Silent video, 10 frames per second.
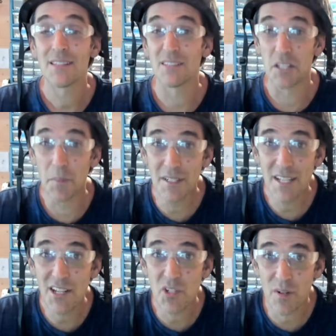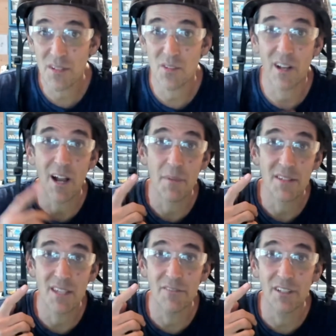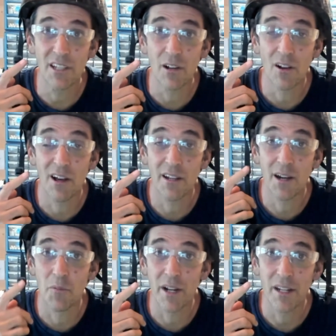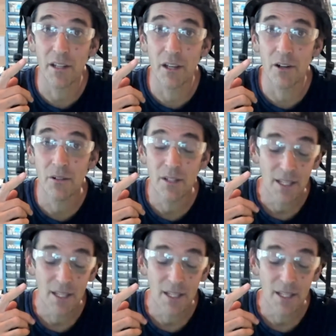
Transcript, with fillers: It's a little bit dangerous so I got my safety gear on and I'm ready to go.